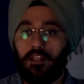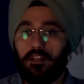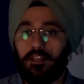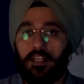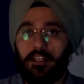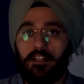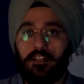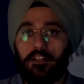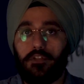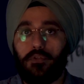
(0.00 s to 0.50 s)

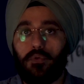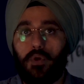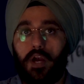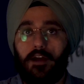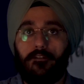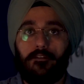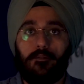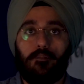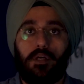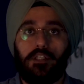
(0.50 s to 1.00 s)
then you
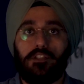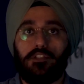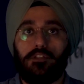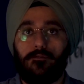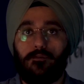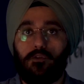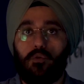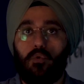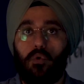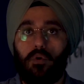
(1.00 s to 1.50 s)
have a bunch
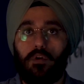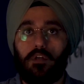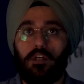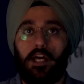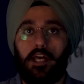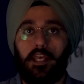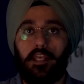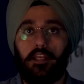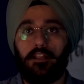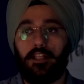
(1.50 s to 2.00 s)
of code
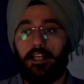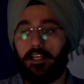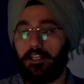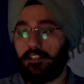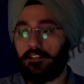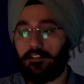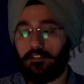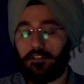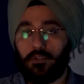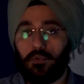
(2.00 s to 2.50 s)
lying, like
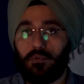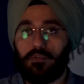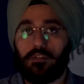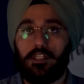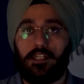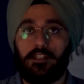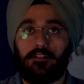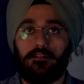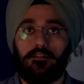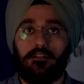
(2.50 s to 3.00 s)
it's
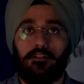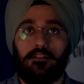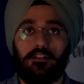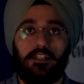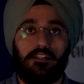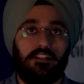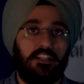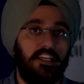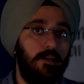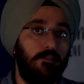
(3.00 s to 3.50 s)
useless.
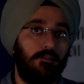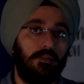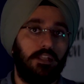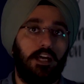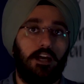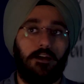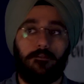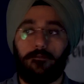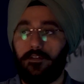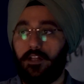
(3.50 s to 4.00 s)
The team
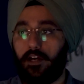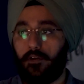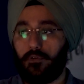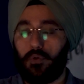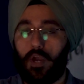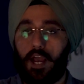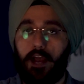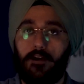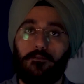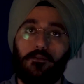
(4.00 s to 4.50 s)
left, now
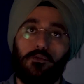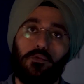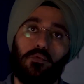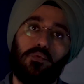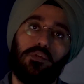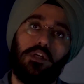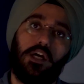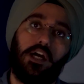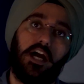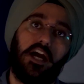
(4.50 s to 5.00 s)
you have to
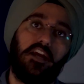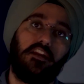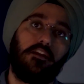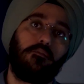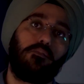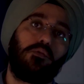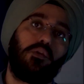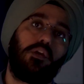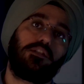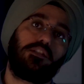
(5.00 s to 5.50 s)
do the
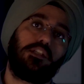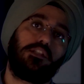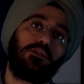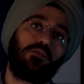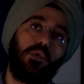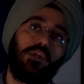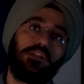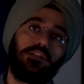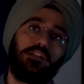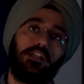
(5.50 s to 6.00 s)
hiring
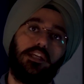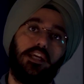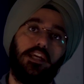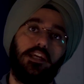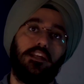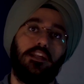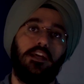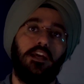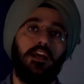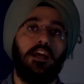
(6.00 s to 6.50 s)
process once
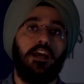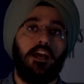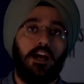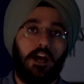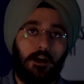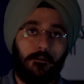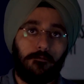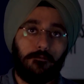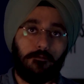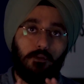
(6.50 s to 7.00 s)
again.
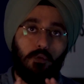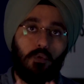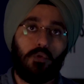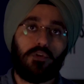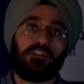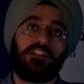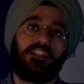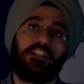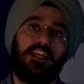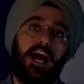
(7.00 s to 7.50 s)
Of
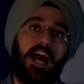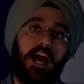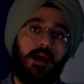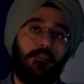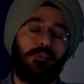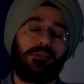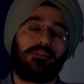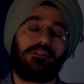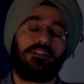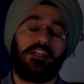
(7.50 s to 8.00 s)
course it
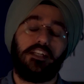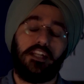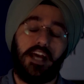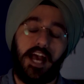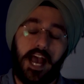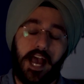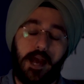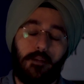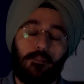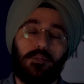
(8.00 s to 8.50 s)
happens.
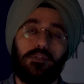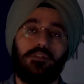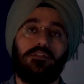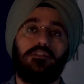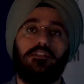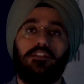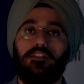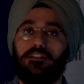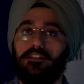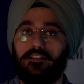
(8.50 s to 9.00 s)

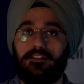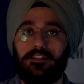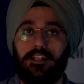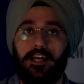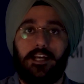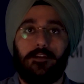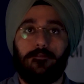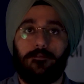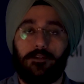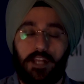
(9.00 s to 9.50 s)
This is
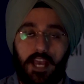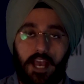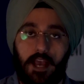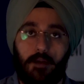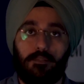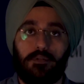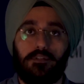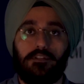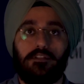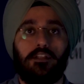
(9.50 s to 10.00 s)
life, it
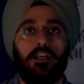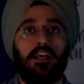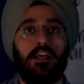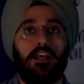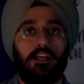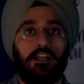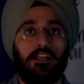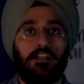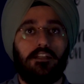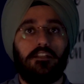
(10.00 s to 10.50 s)
happens.
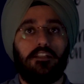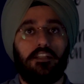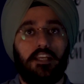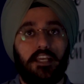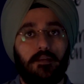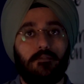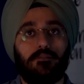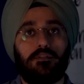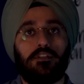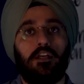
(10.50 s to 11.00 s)

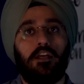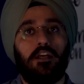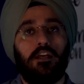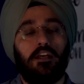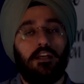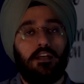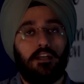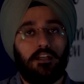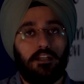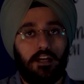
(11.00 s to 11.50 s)
Teams
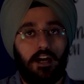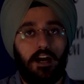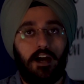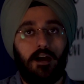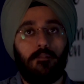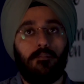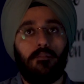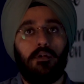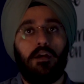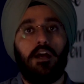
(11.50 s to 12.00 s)

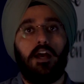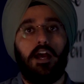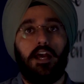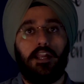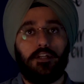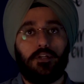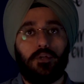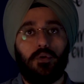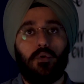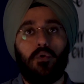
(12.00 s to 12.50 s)
come
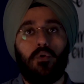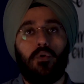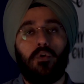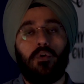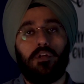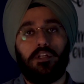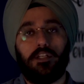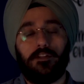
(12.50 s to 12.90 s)
and go,